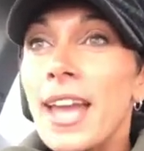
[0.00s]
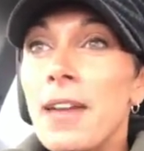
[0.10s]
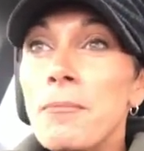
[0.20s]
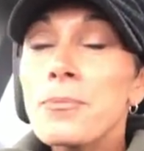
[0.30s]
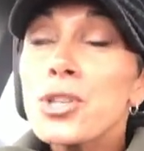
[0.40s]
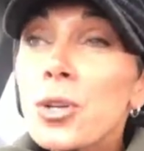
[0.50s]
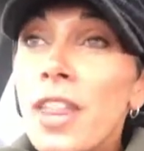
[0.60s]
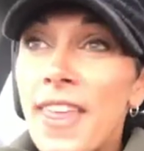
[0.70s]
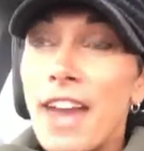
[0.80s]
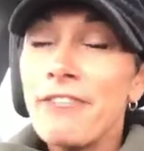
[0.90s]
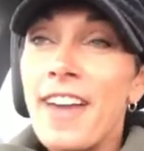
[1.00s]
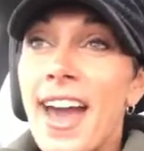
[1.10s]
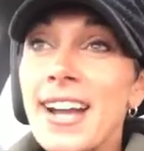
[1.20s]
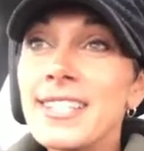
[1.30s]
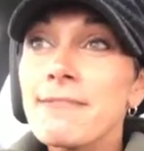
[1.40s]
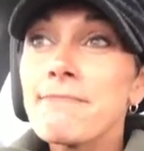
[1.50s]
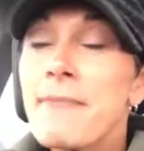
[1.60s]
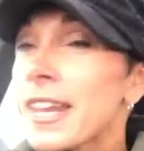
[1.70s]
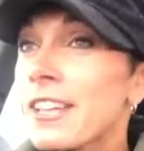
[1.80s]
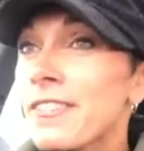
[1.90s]
And due to that fact,
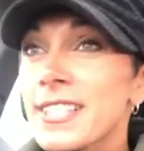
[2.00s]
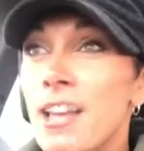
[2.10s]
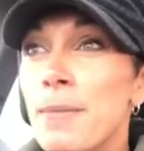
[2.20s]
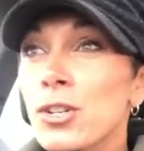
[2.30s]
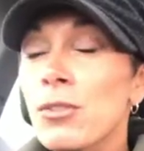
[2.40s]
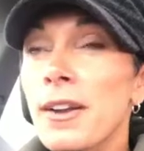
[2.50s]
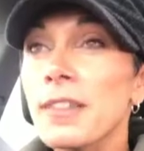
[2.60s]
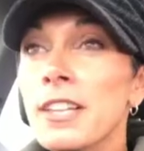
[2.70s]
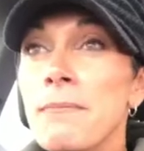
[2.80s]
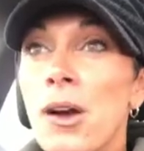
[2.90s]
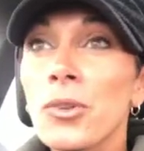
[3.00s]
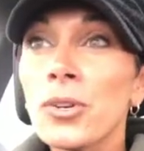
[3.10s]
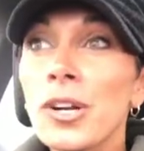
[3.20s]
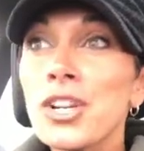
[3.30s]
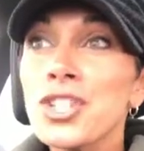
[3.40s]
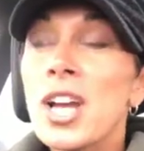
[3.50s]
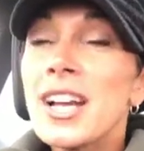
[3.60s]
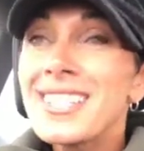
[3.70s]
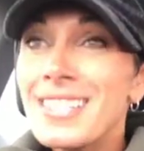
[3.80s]
many of us have been chronically malnourished,